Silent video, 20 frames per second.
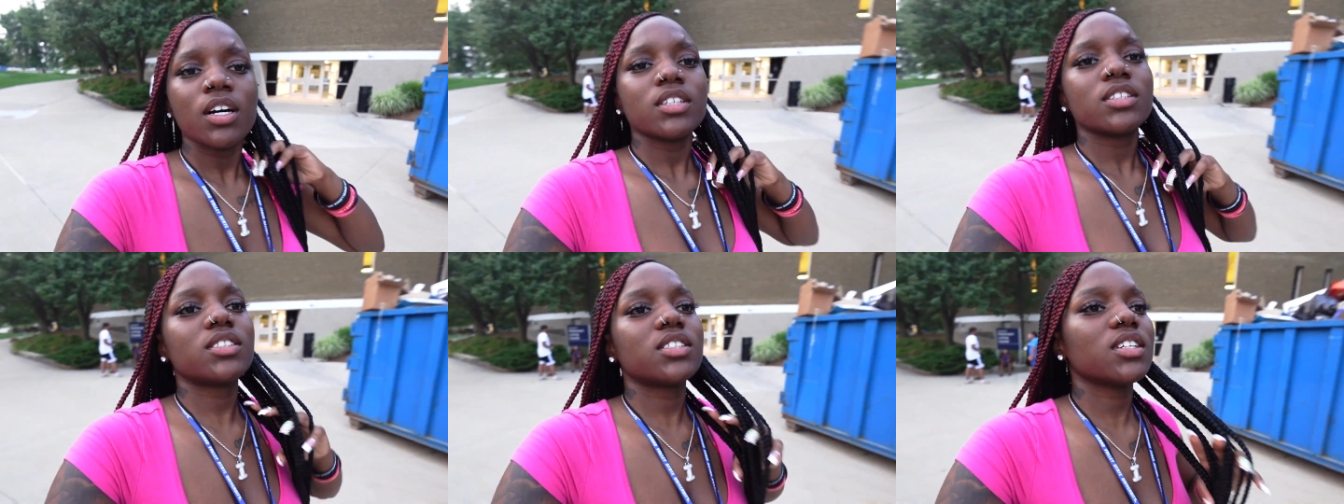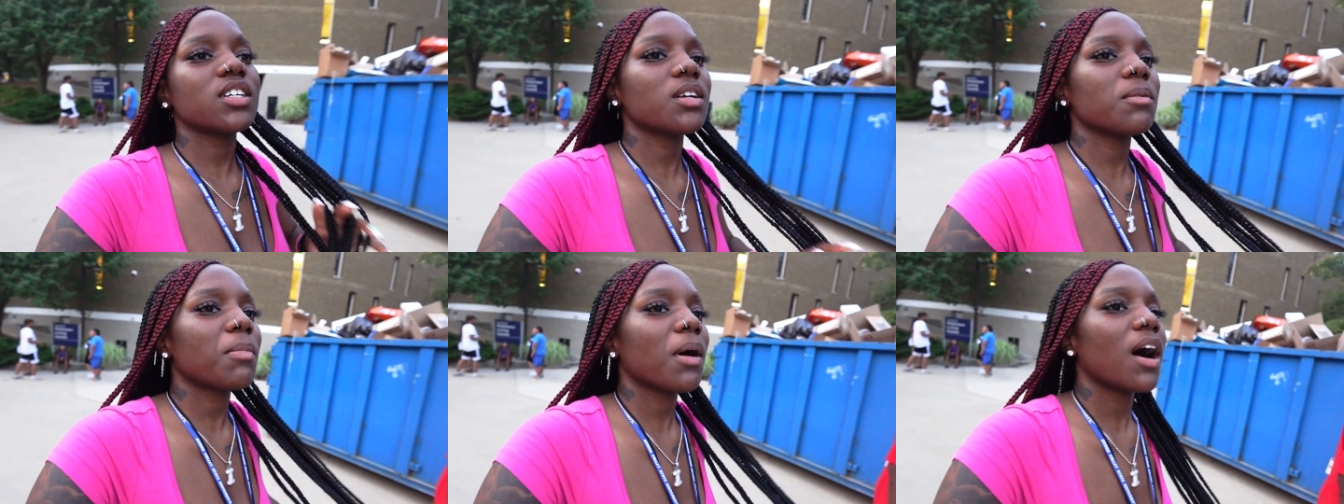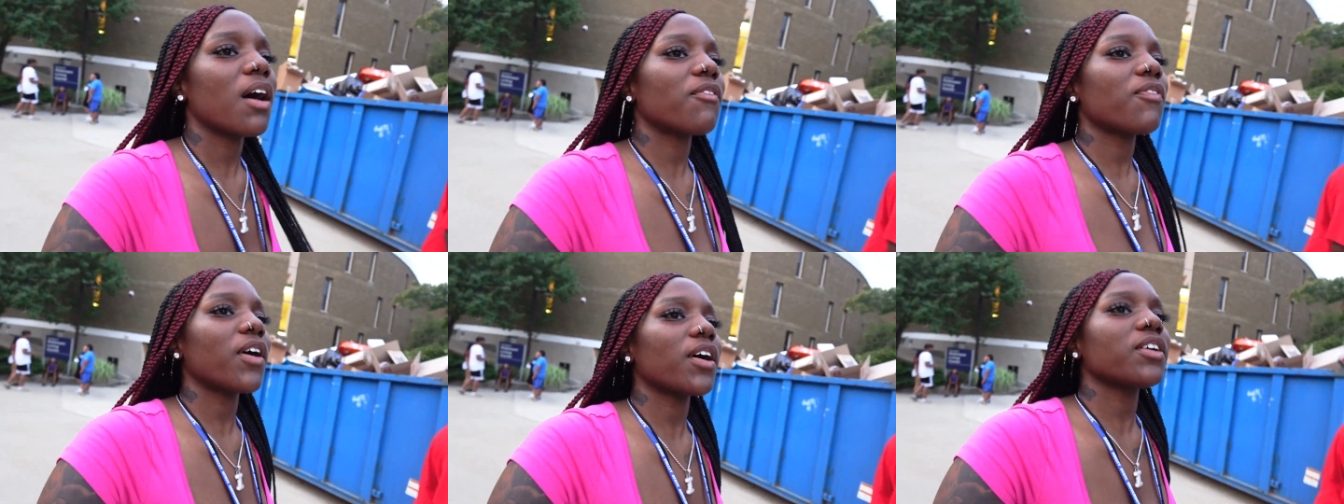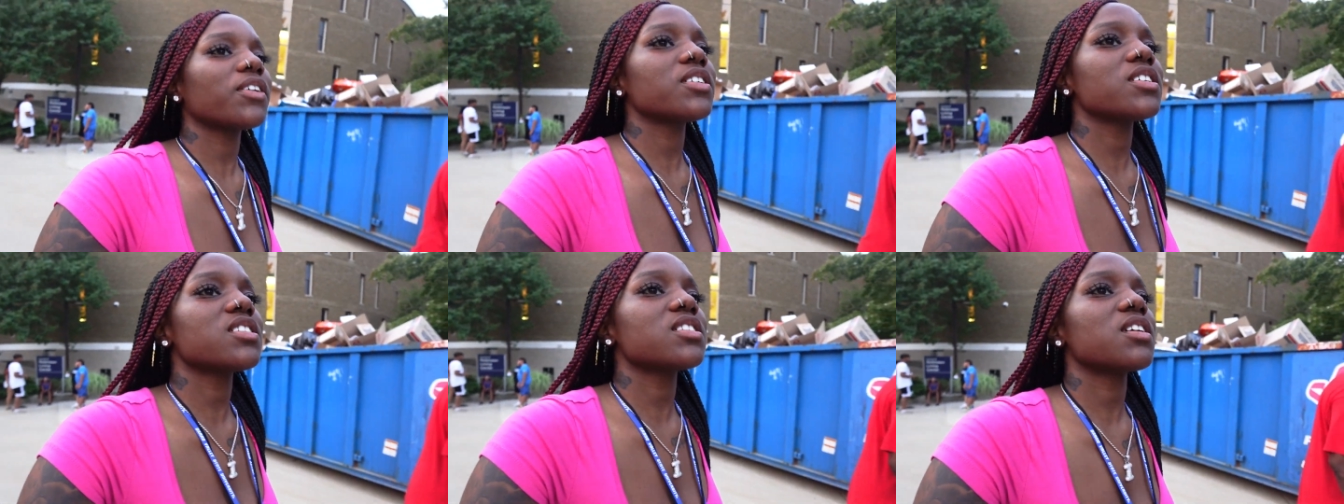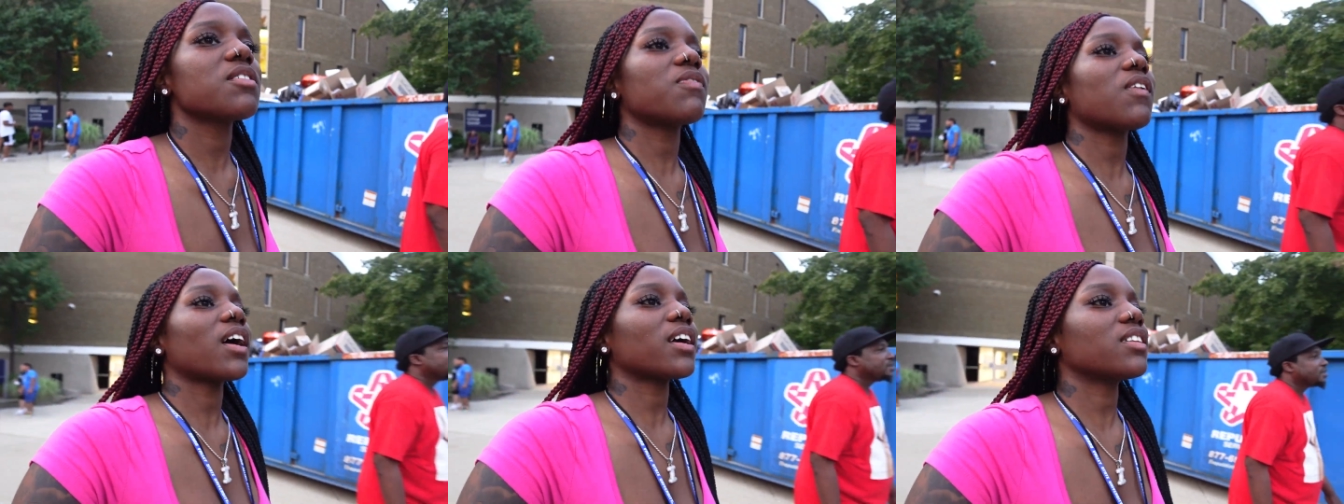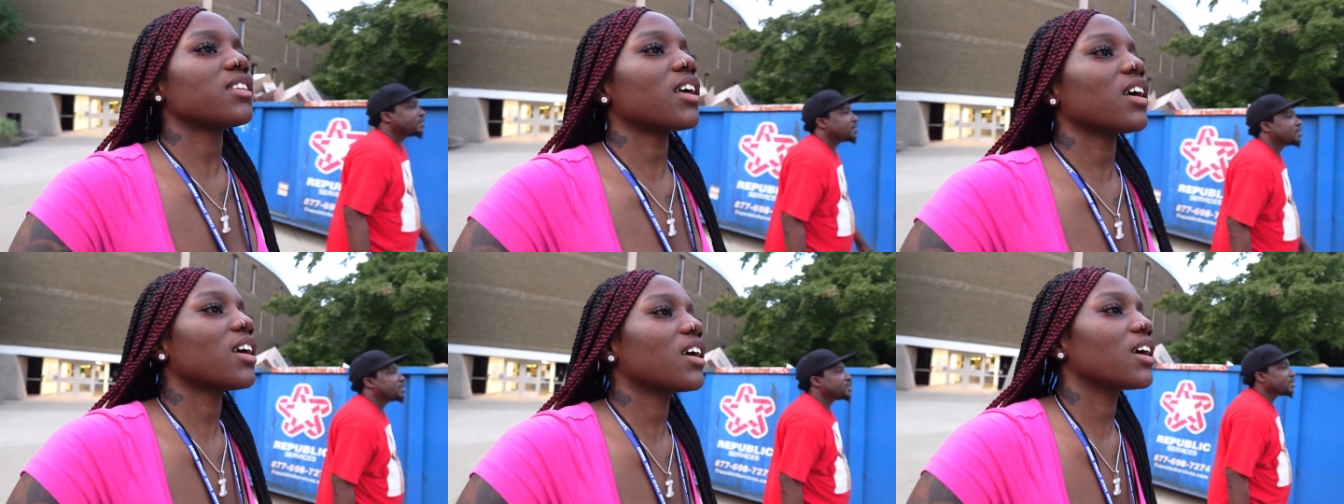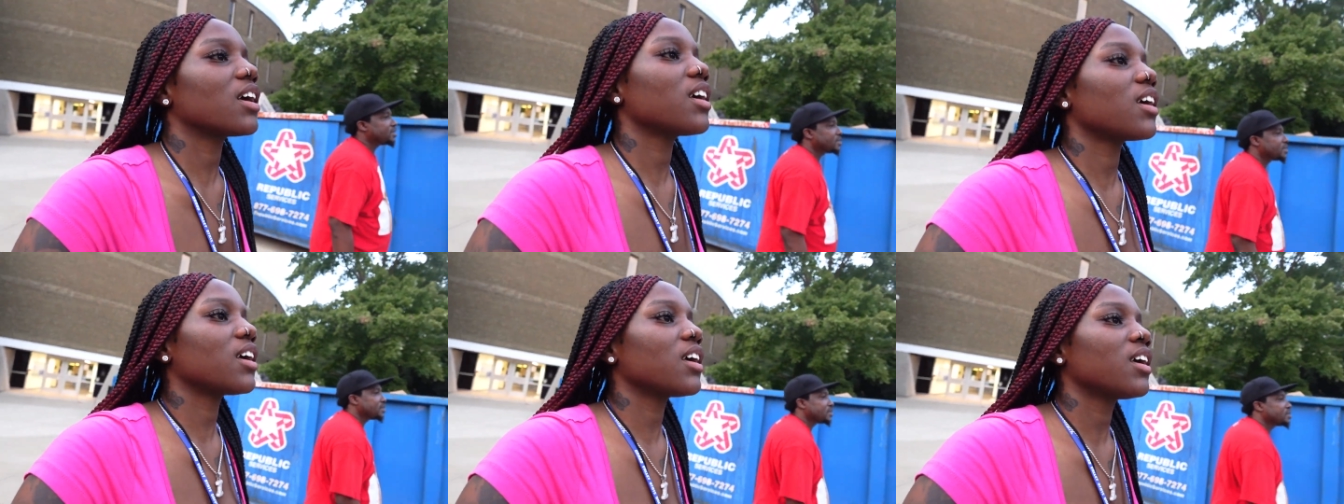to the bonfire and stuff like
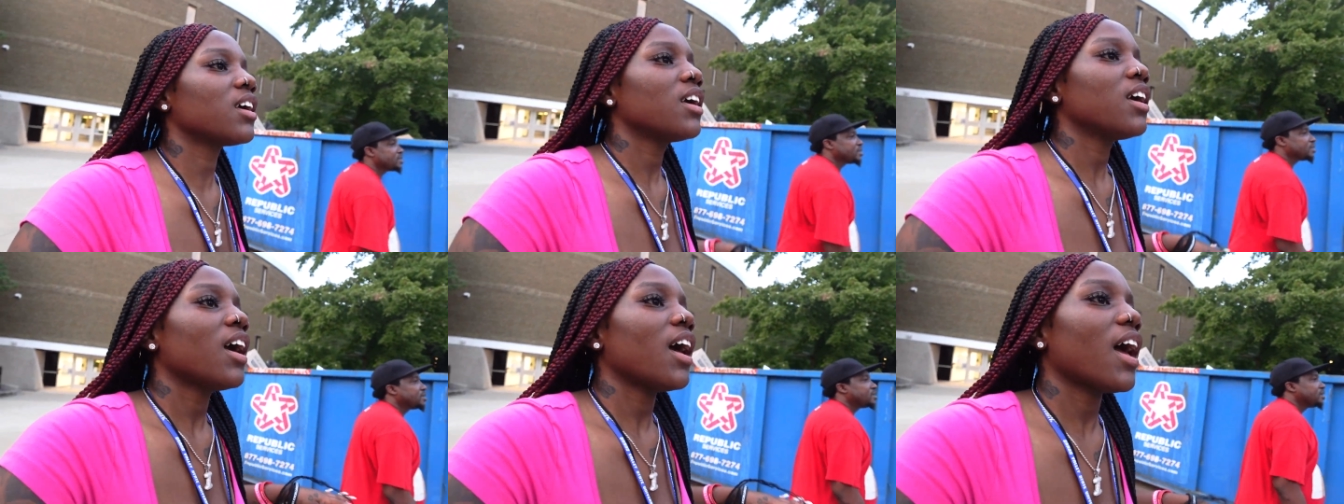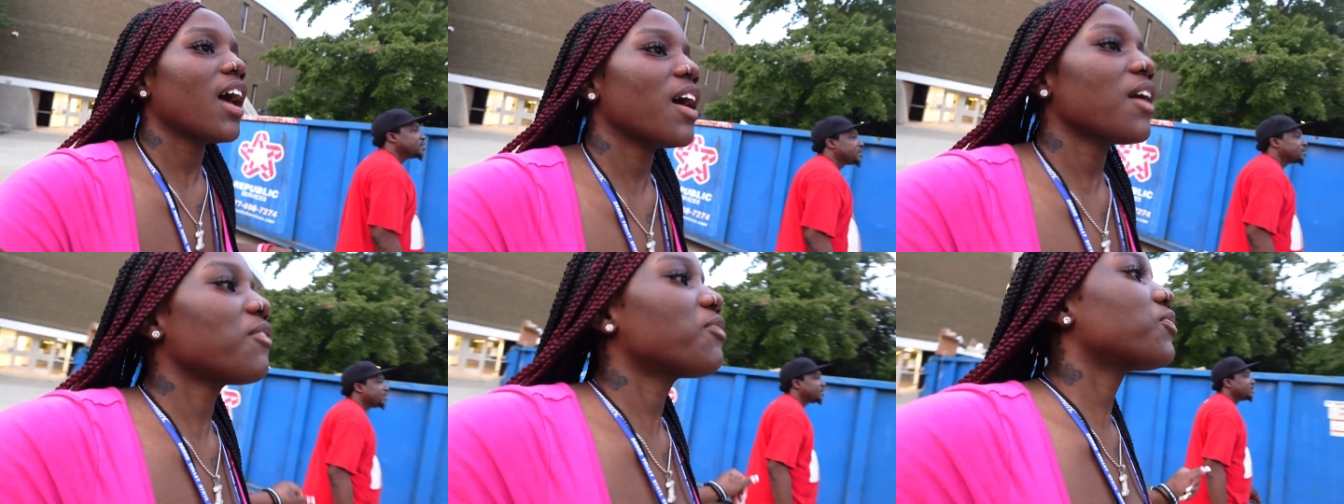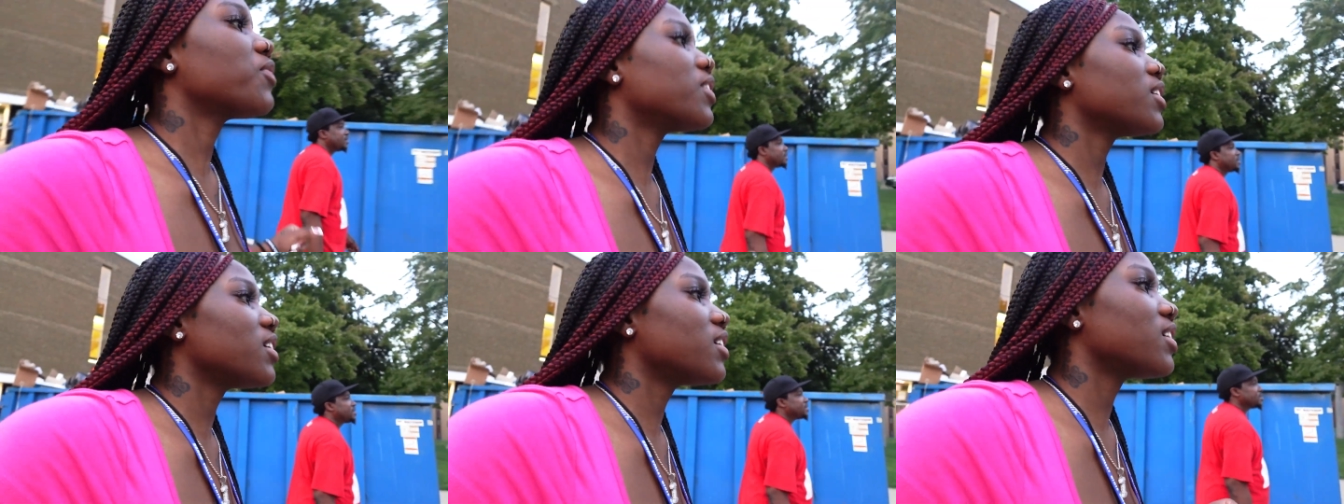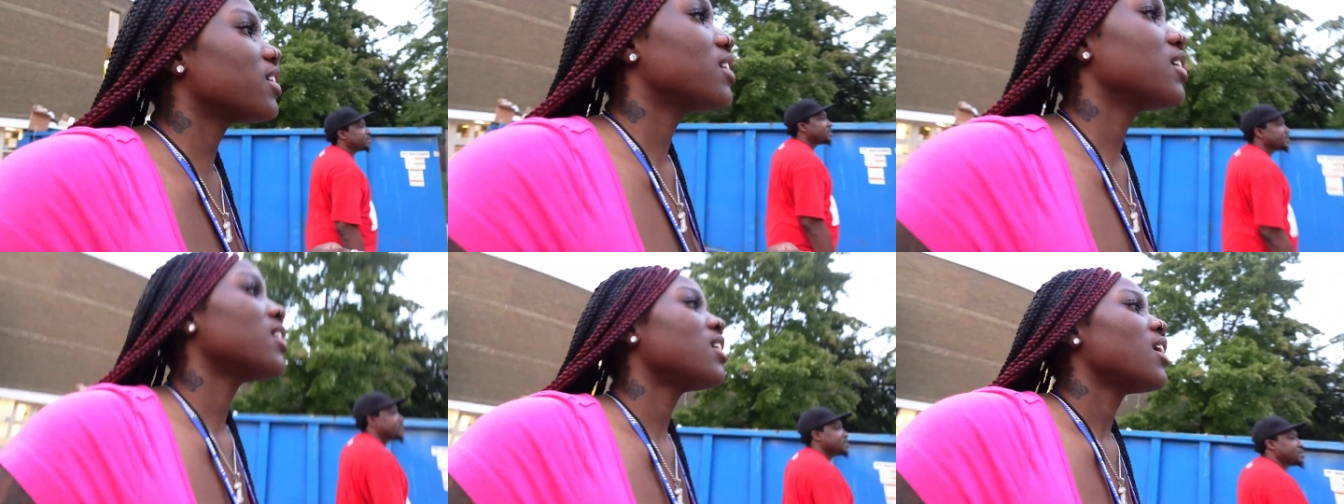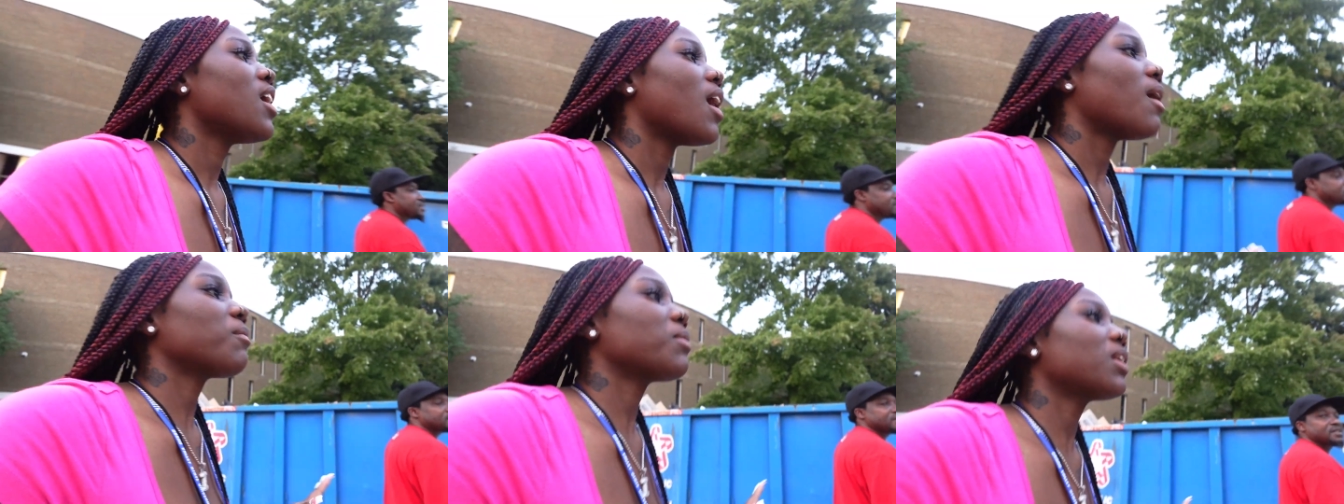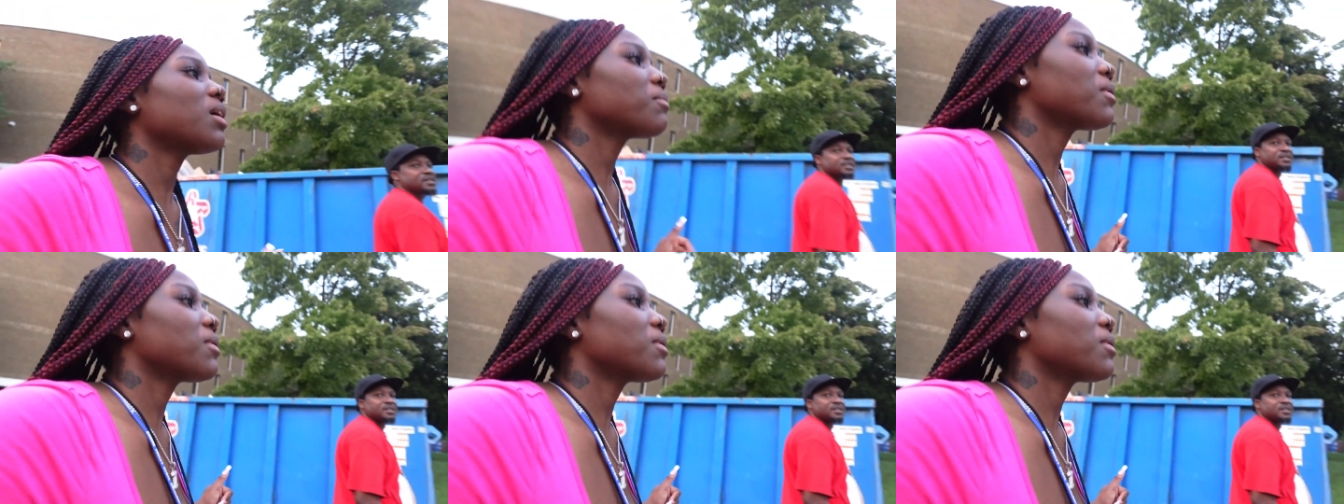that. Have fun. I'm glad